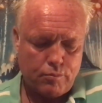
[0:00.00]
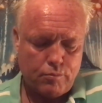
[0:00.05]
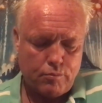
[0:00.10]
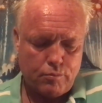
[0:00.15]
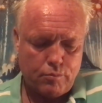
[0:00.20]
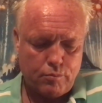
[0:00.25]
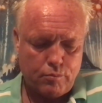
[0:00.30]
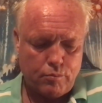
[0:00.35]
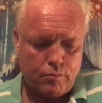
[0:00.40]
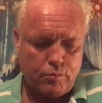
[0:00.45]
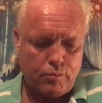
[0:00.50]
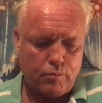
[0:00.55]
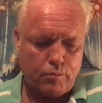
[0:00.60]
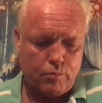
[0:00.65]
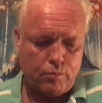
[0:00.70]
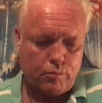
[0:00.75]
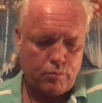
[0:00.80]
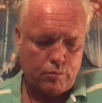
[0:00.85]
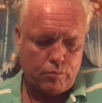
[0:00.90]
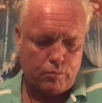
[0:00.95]

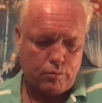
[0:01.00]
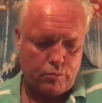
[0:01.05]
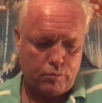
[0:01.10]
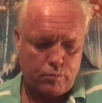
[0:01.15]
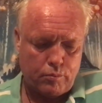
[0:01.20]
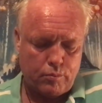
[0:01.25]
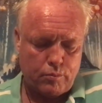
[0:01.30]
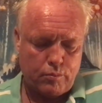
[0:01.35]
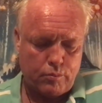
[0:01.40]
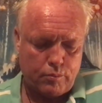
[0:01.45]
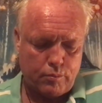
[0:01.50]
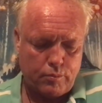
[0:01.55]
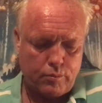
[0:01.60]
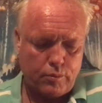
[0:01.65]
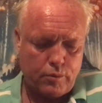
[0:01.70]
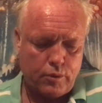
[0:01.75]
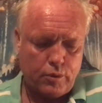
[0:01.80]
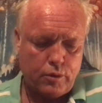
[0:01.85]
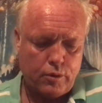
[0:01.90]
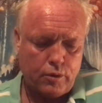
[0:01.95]

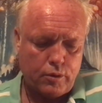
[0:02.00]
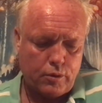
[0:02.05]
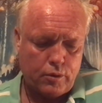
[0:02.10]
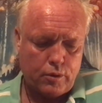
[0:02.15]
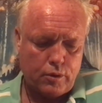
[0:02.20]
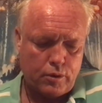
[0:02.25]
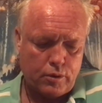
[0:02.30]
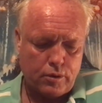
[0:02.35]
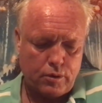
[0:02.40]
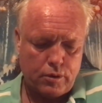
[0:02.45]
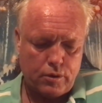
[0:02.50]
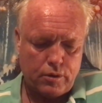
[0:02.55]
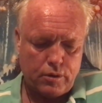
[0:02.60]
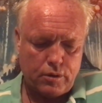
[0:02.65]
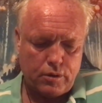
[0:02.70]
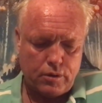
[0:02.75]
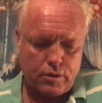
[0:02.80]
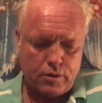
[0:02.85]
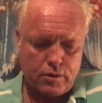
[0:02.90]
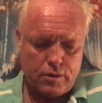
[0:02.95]

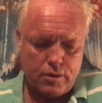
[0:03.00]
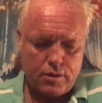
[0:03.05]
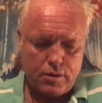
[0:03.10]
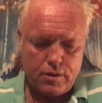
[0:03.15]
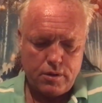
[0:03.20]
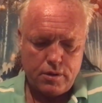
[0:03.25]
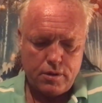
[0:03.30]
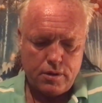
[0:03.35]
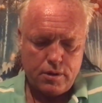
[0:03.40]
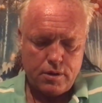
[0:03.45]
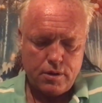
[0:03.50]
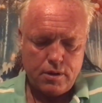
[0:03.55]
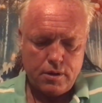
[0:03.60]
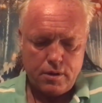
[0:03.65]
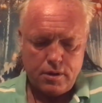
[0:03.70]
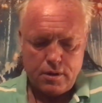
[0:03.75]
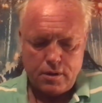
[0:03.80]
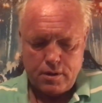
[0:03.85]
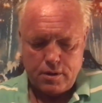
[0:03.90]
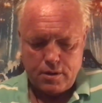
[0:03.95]

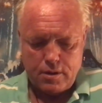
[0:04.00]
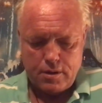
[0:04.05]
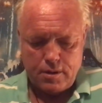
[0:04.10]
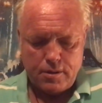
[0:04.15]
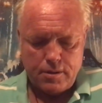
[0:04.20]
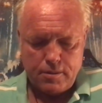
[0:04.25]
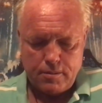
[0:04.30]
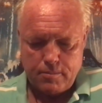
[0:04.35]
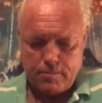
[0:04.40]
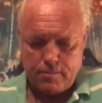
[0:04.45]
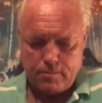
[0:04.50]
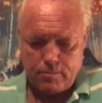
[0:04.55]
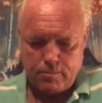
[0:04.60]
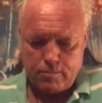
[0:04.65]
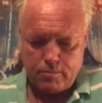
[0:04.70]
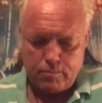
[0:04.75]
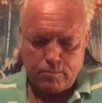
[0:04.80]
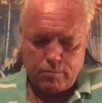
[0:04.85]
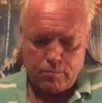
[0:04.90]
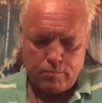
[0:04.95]

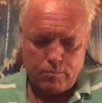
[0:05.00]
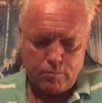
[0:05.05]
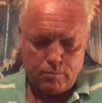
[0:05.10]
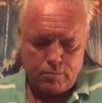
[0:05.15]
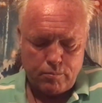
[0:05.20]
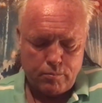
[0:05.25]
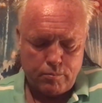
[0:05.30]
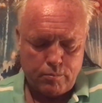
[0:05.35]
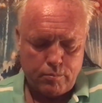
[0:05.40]
(no one is talking)